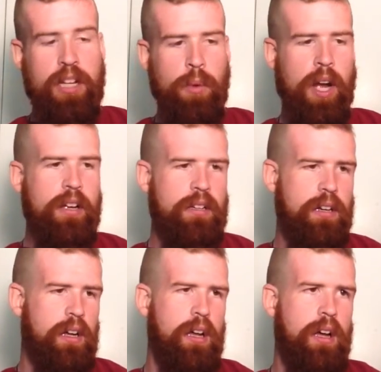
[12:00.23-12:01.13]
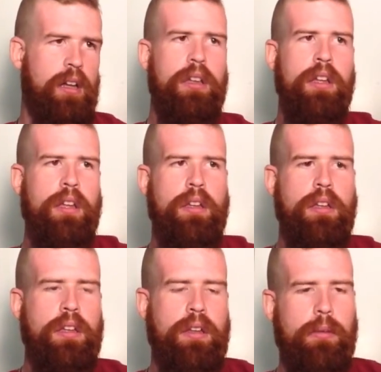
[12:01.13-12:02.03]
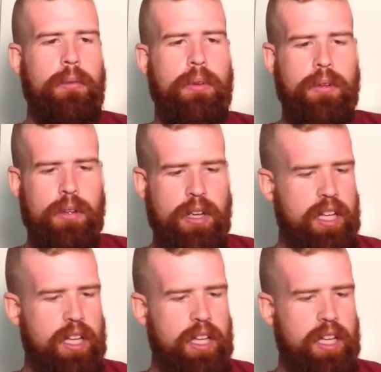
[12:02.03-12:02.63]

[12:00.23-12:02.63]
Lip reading: way. It